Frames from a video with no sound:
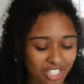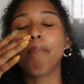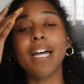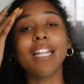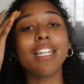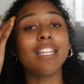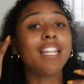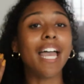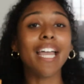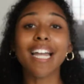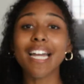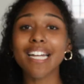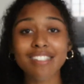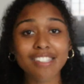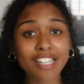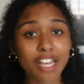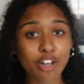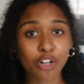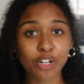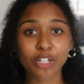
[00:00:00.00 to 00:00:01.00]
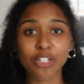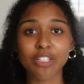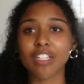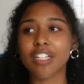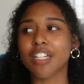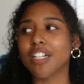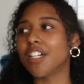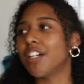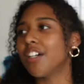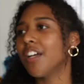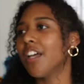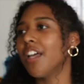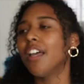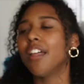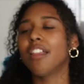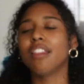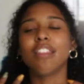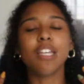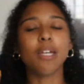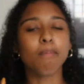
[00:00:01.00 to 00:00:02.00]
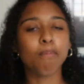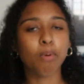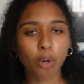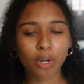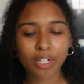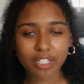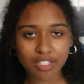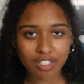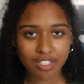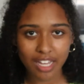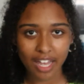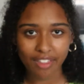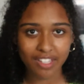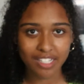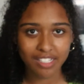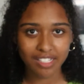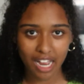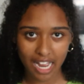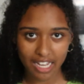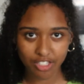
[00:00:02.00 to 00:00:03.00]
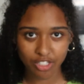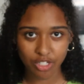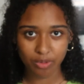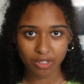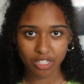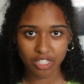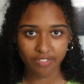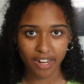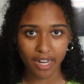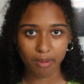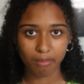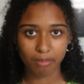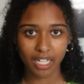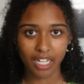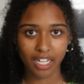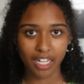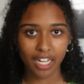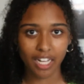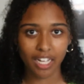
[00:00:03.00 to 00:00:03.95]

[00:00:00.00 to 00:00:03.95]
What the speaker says: But like I said earlier, the importance that this has to his family